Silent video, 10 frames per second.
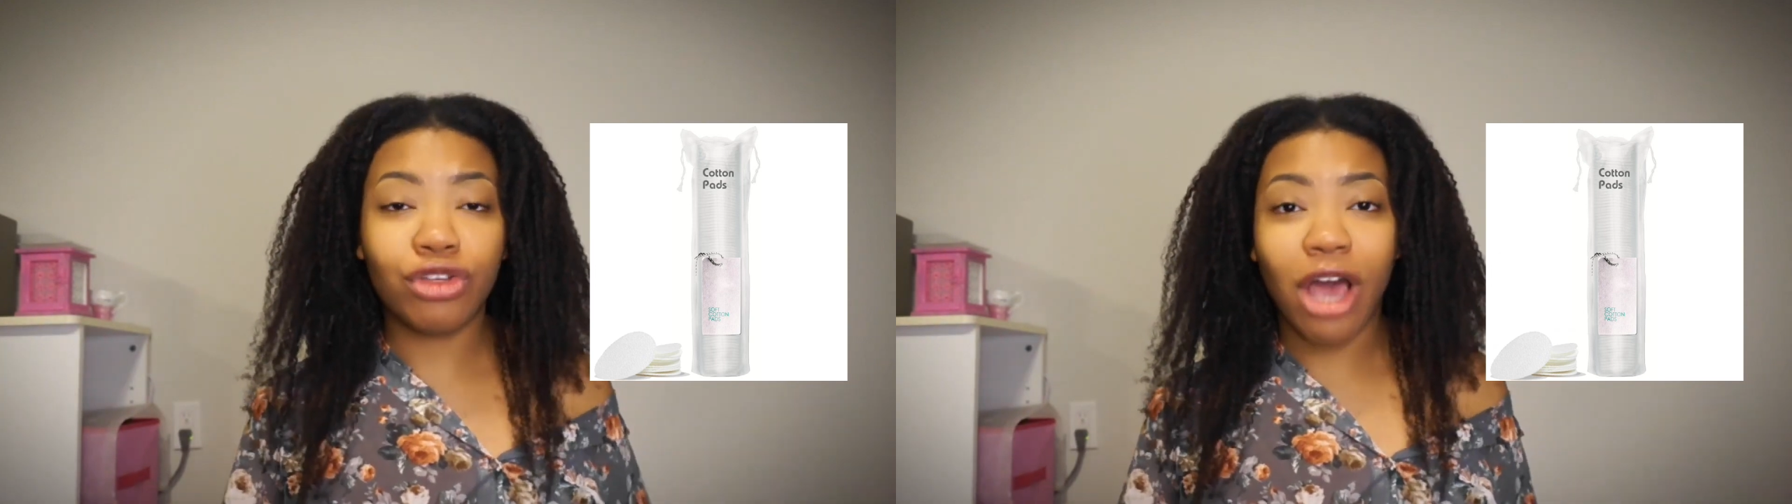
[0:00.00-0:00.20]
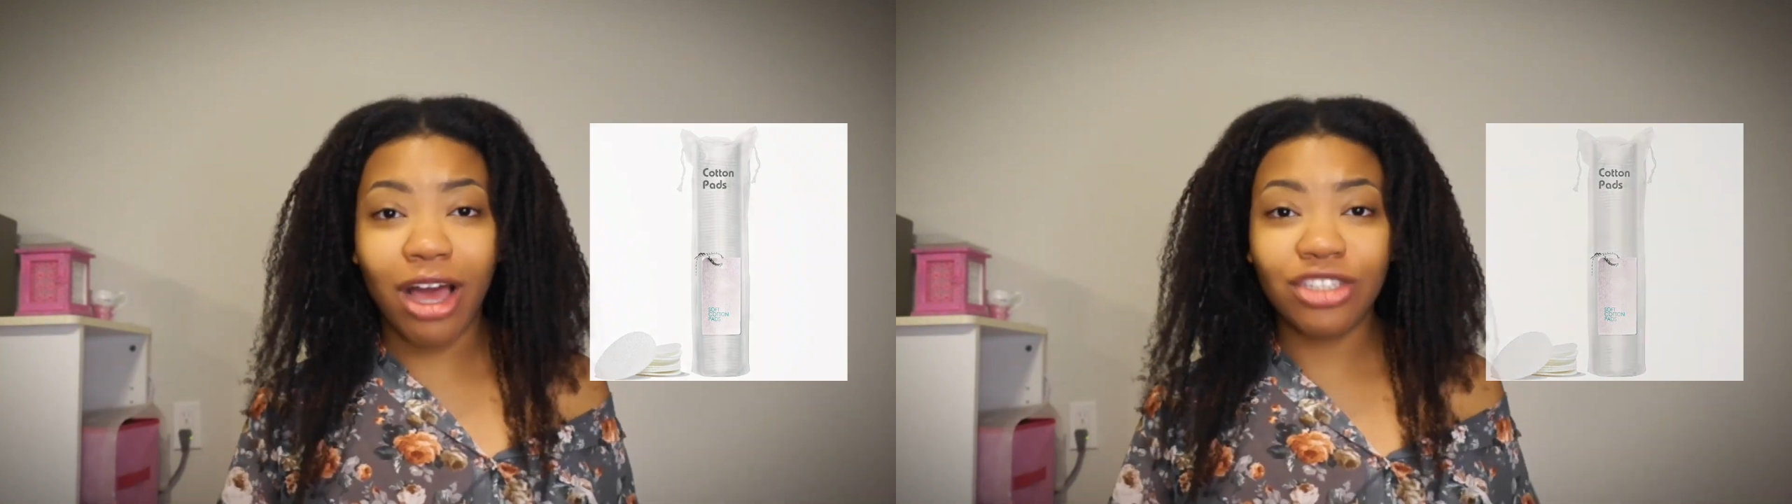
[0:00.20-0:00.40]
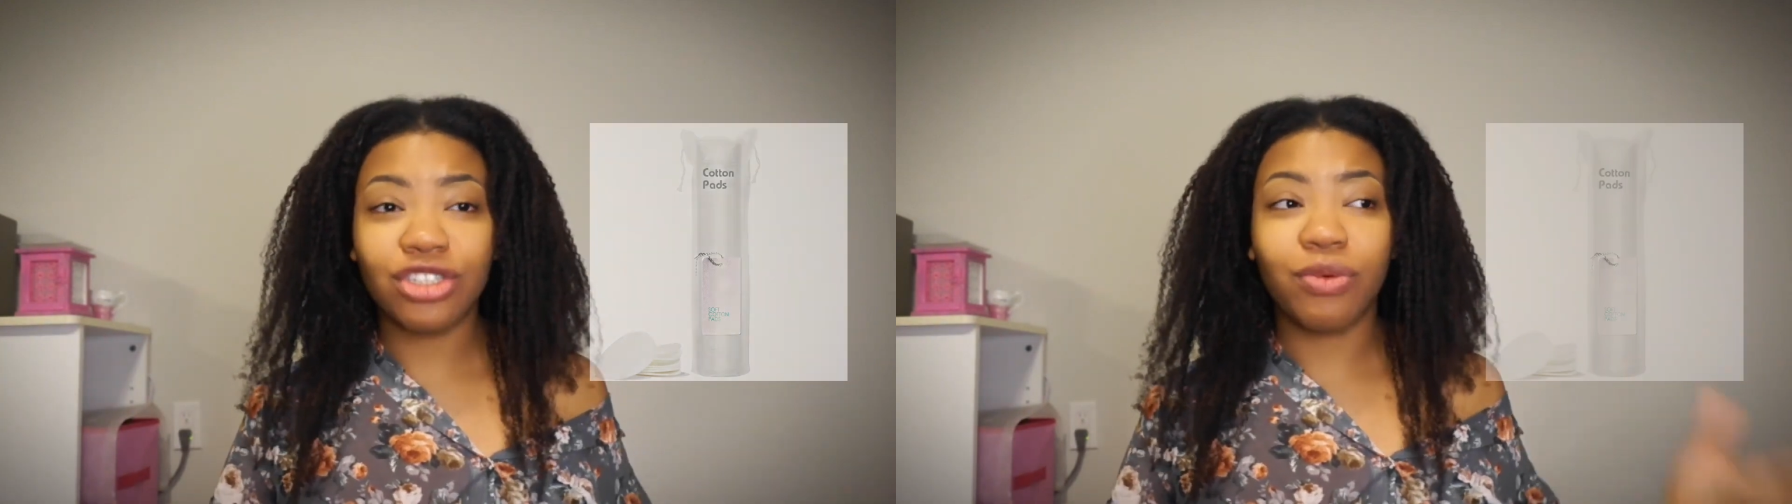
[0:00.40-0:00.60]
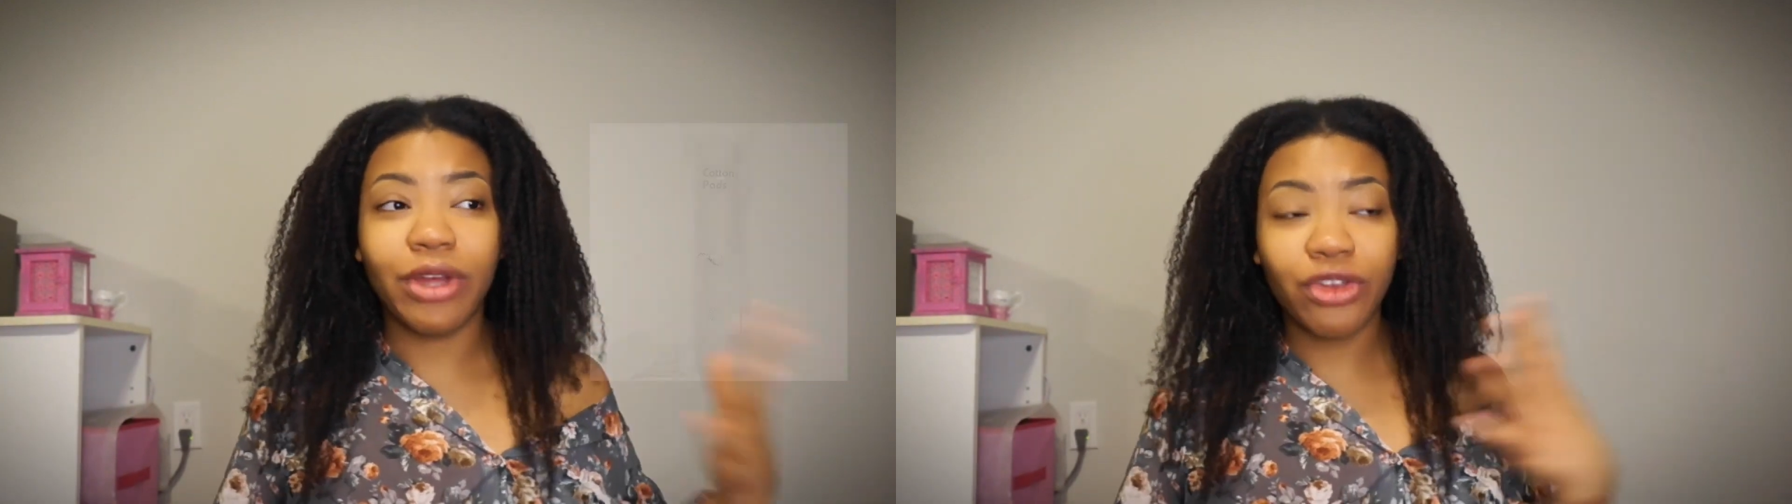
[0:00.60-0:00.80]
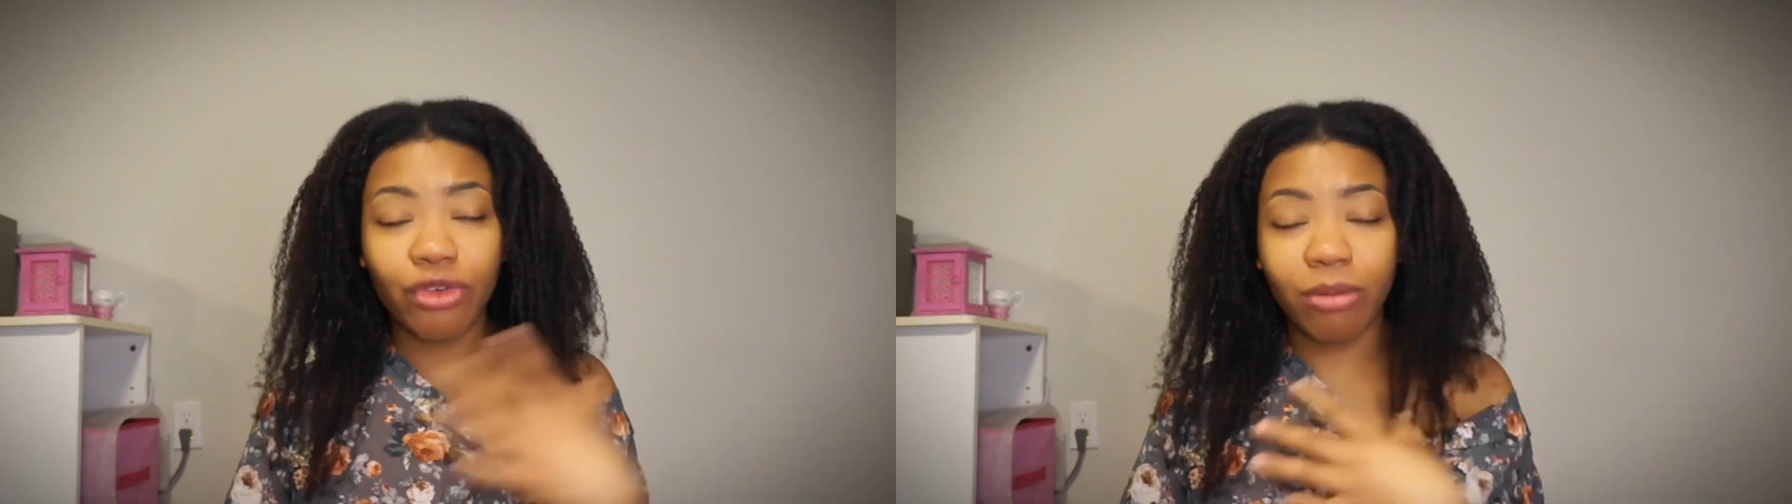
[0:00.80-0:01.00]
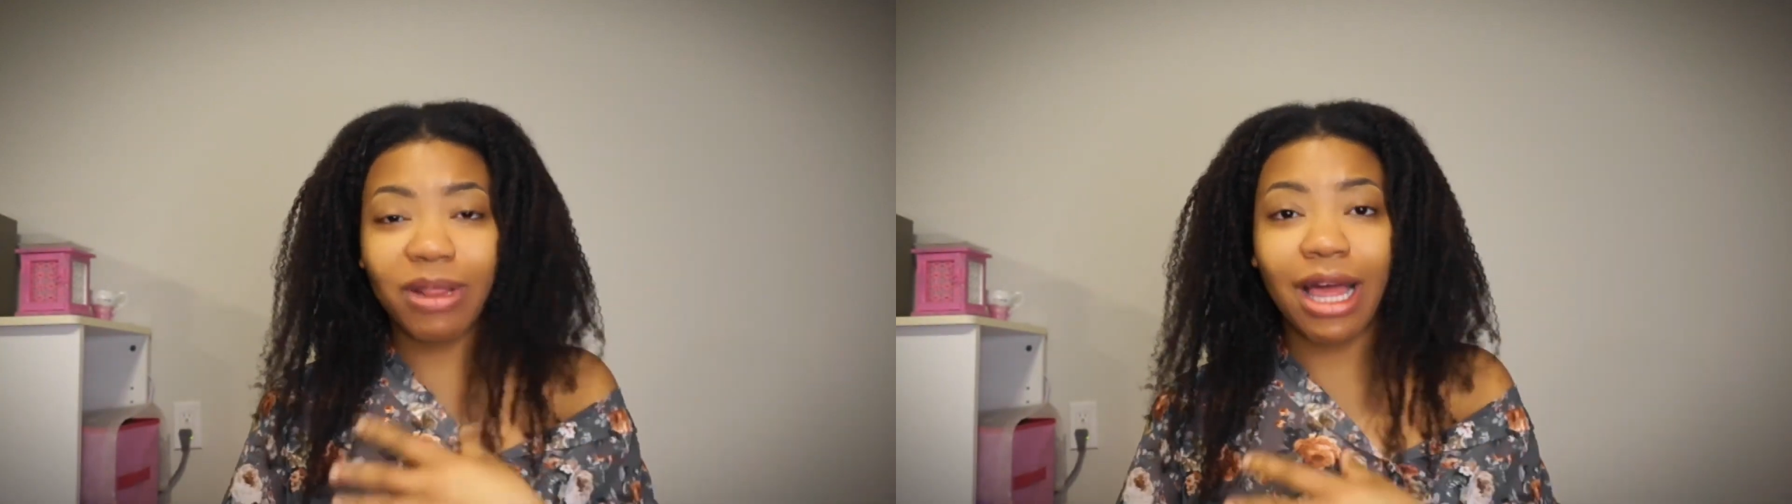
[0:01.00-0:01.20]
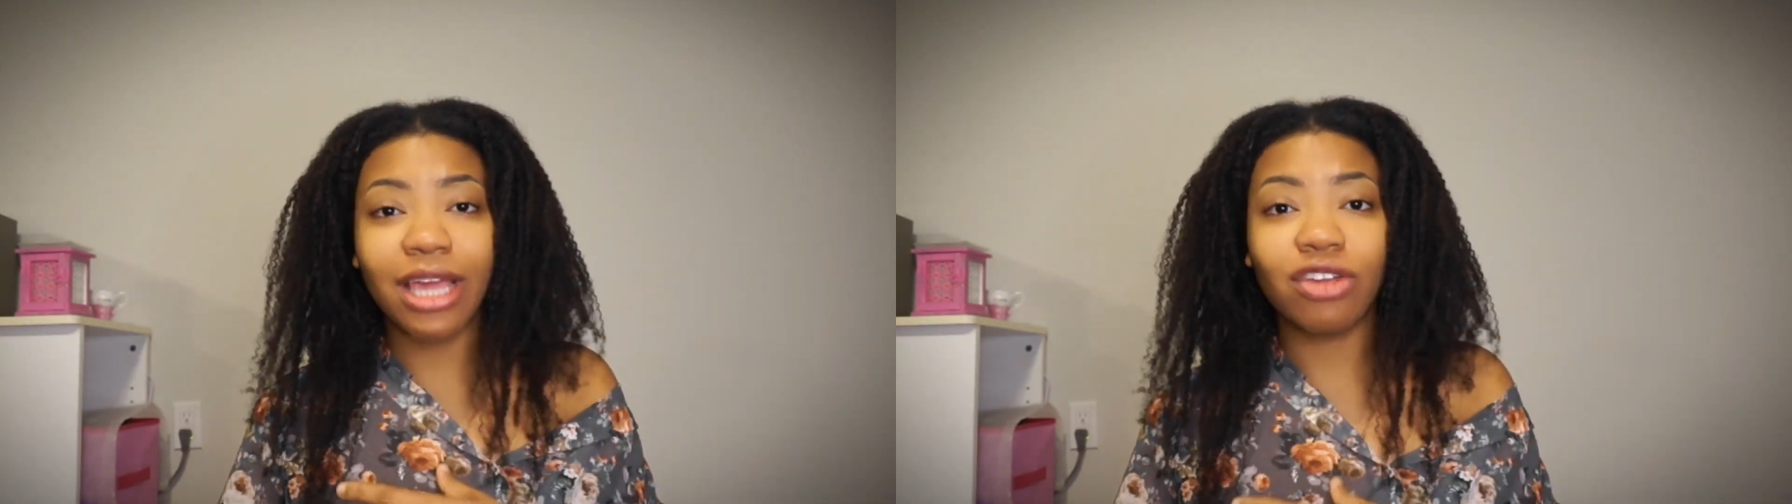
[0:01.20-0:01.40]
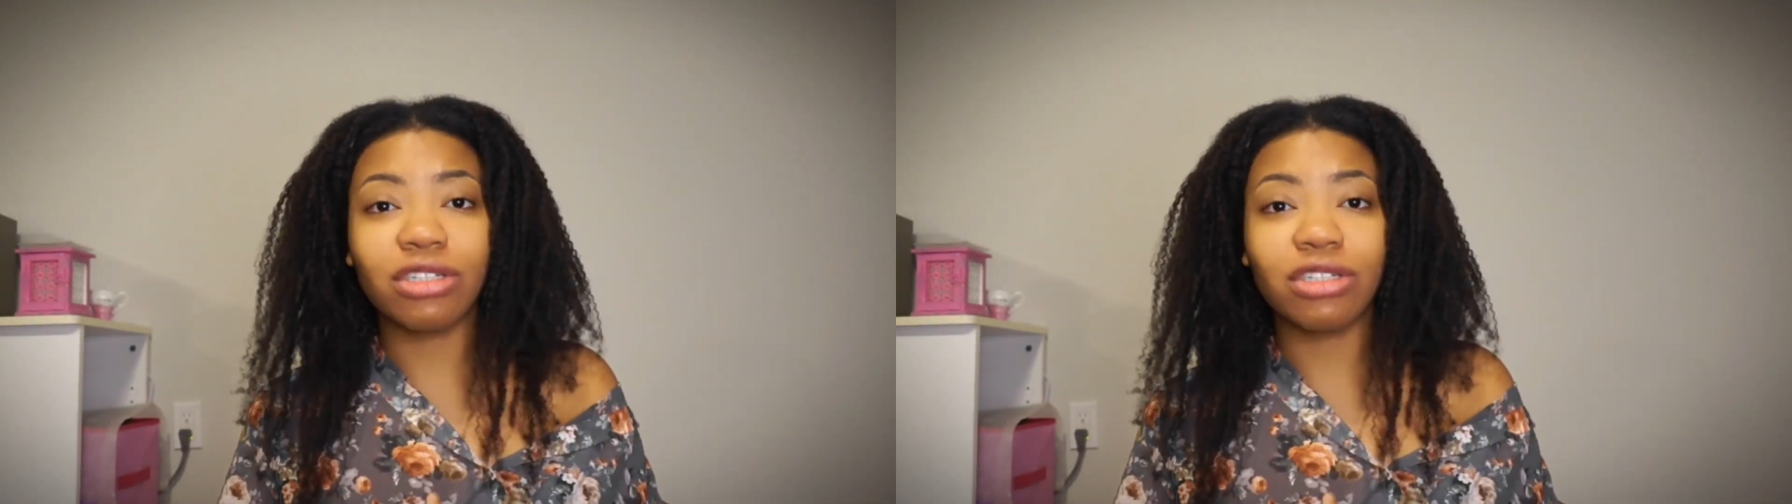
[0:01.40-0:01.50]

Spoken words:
touch when you're applying